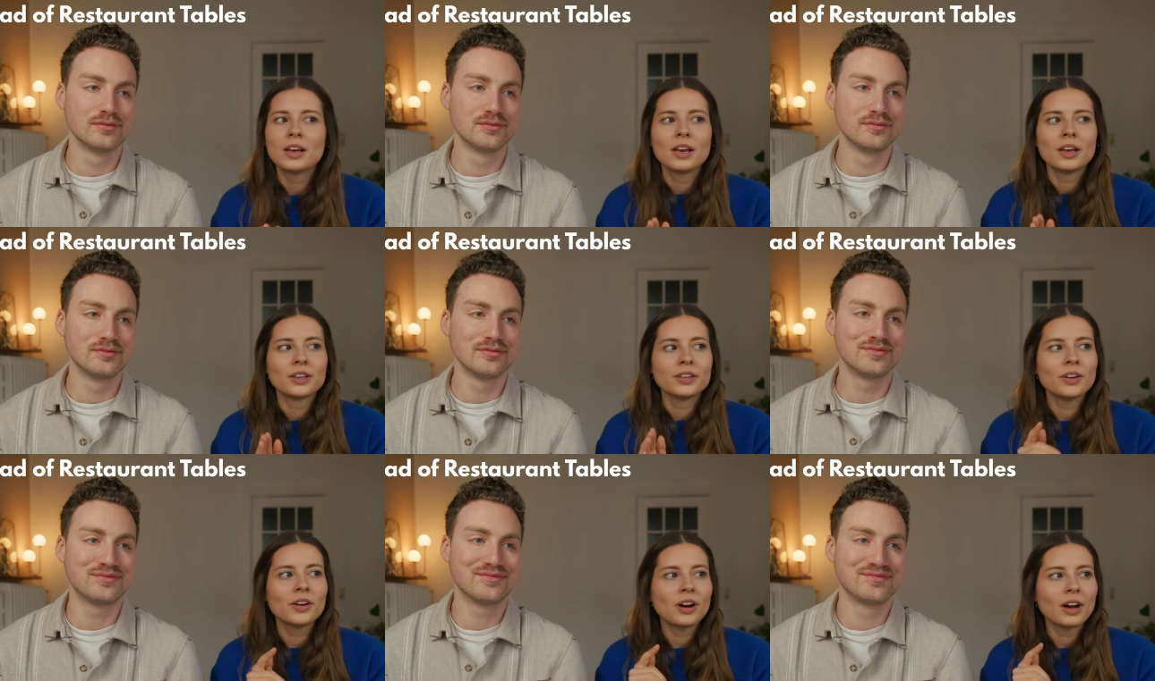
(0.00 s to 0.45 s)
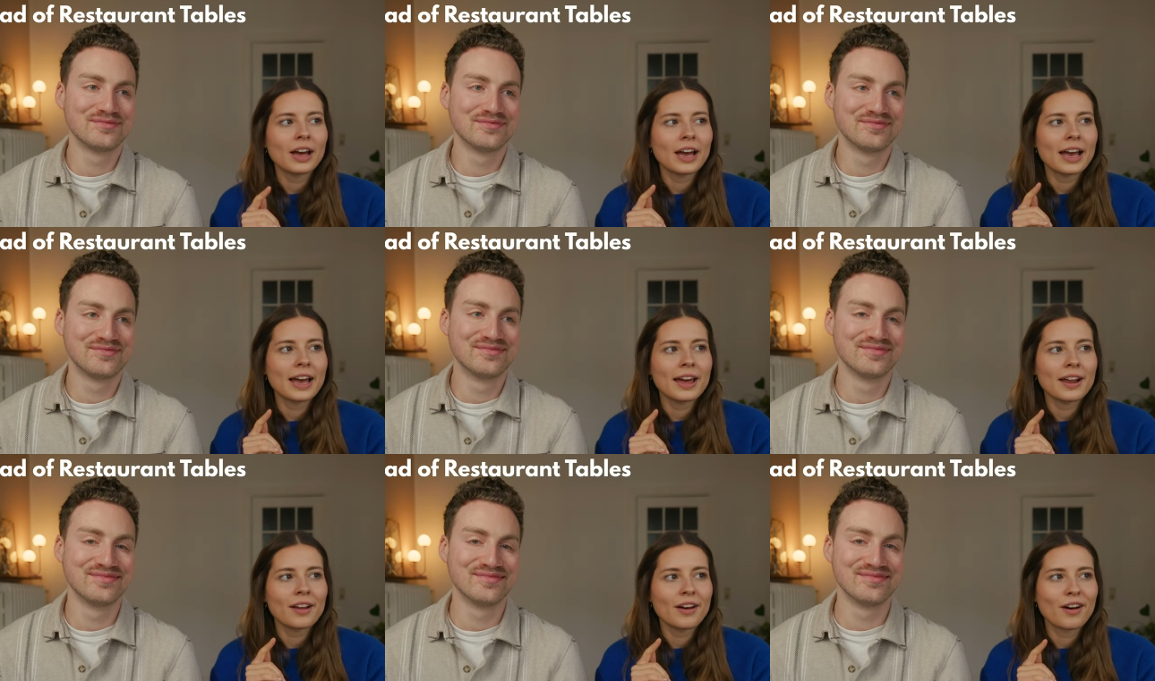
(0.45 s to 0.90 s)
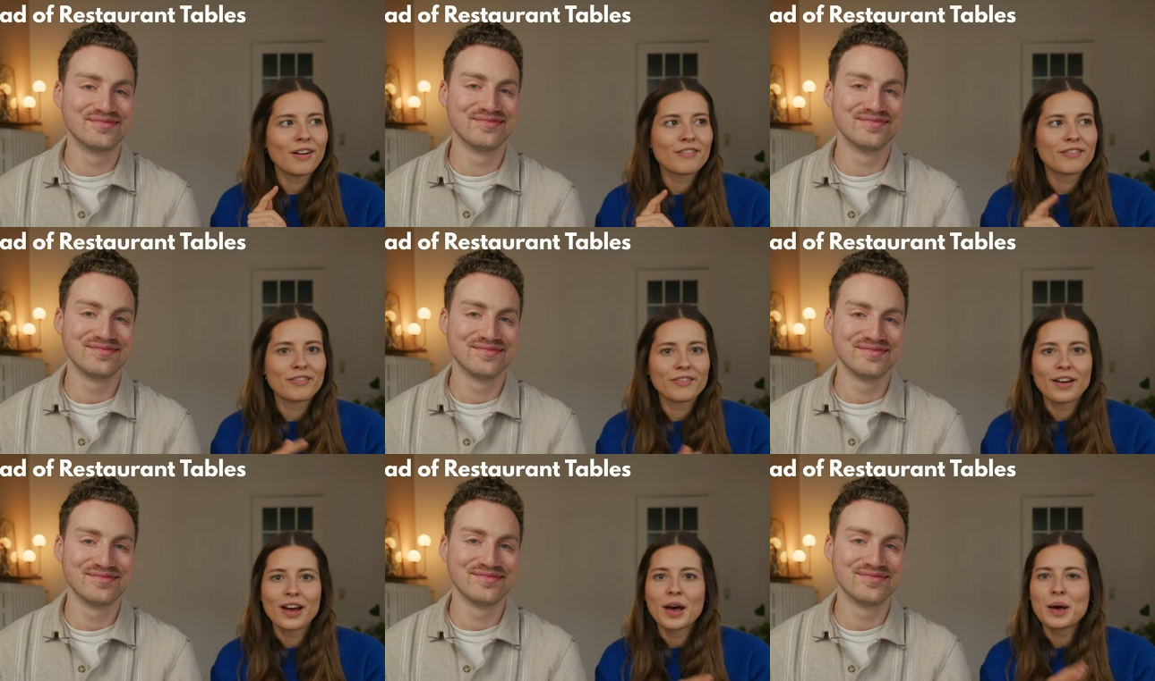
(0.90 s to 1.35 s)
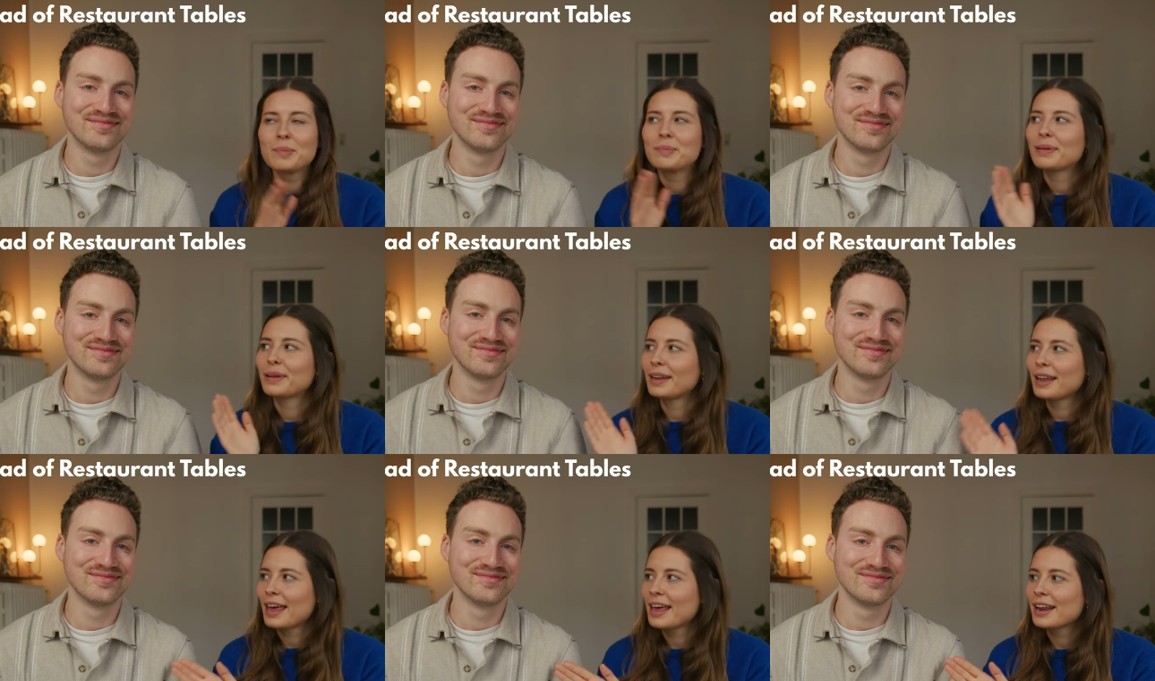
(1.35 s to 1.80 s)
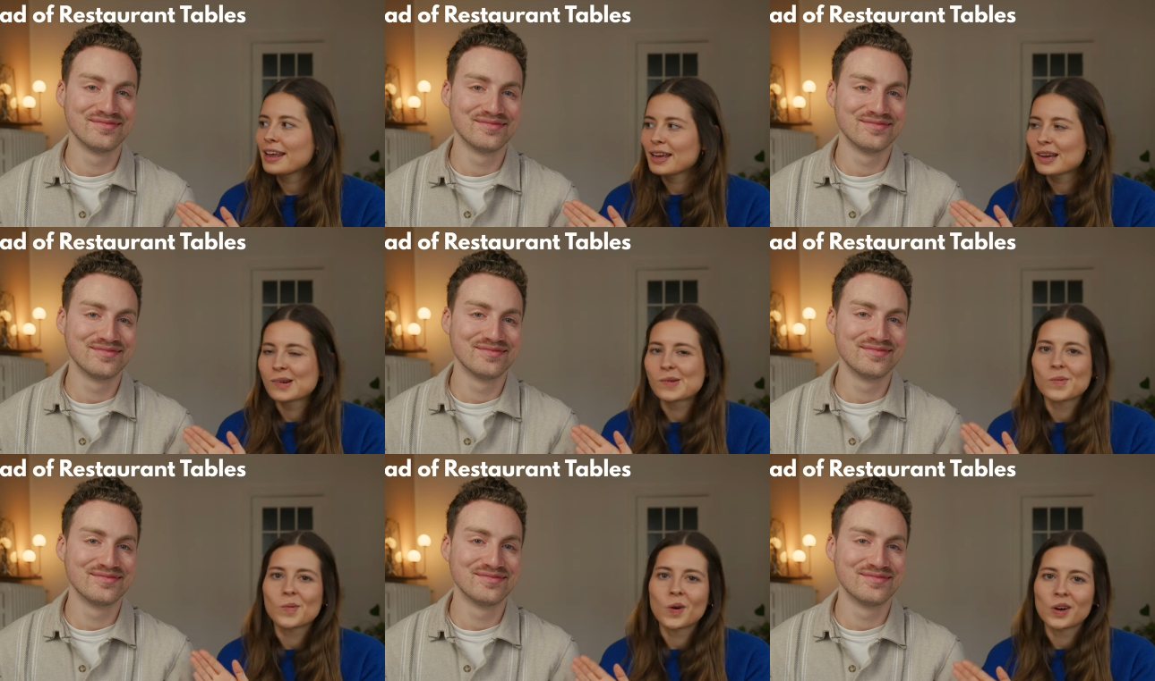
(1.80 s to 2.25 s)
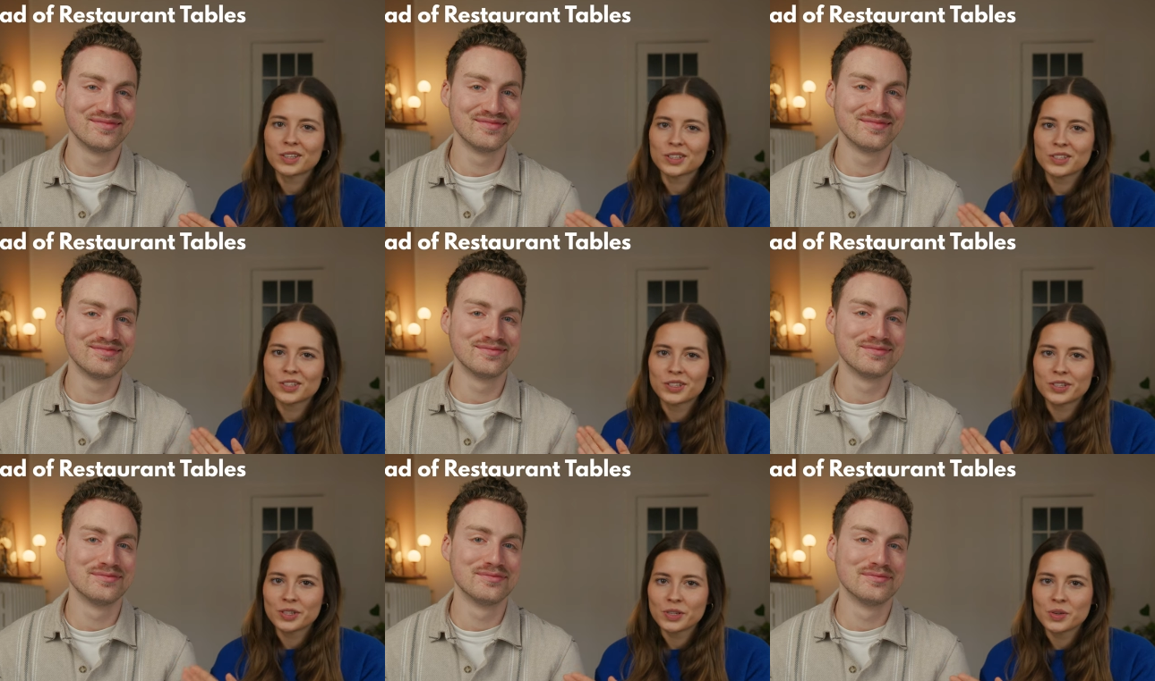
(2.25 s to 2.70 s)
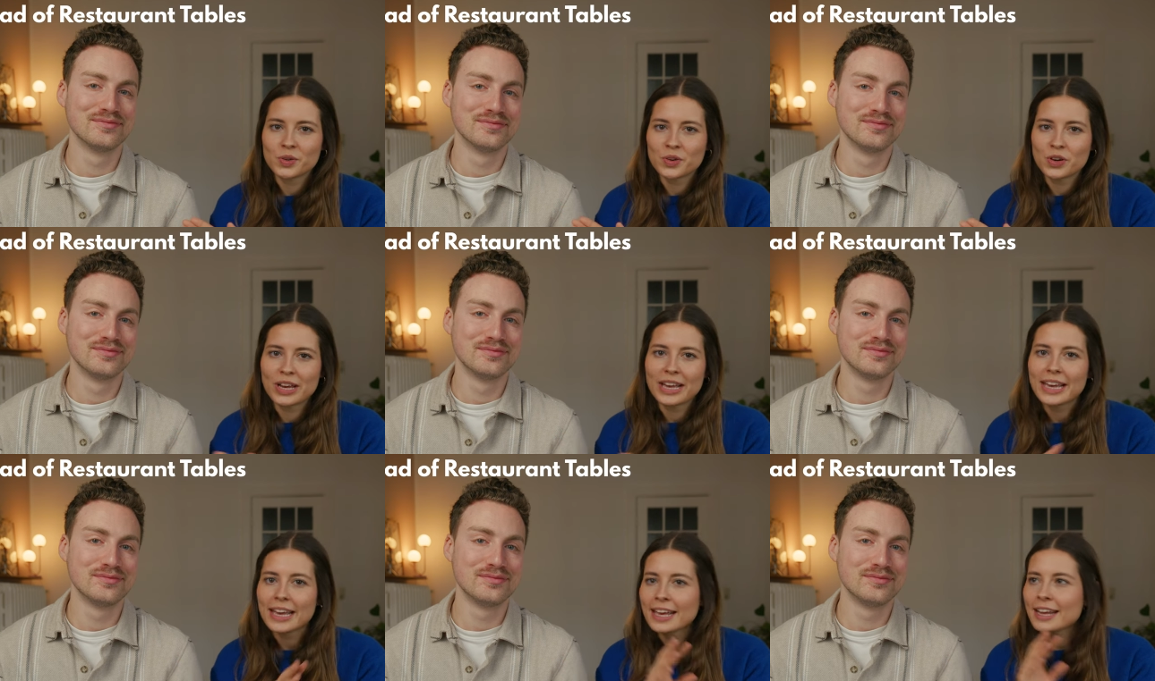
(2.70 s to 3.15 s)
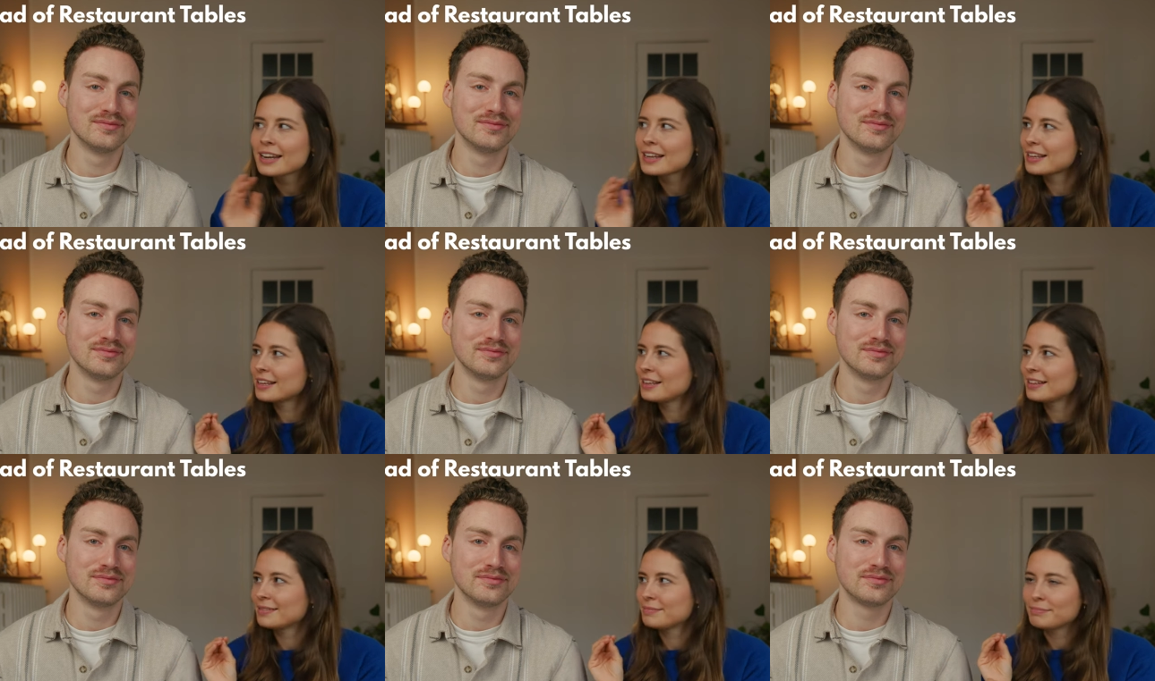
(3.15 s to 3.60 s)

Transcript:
Speaker 1: you're head of planning what to do in a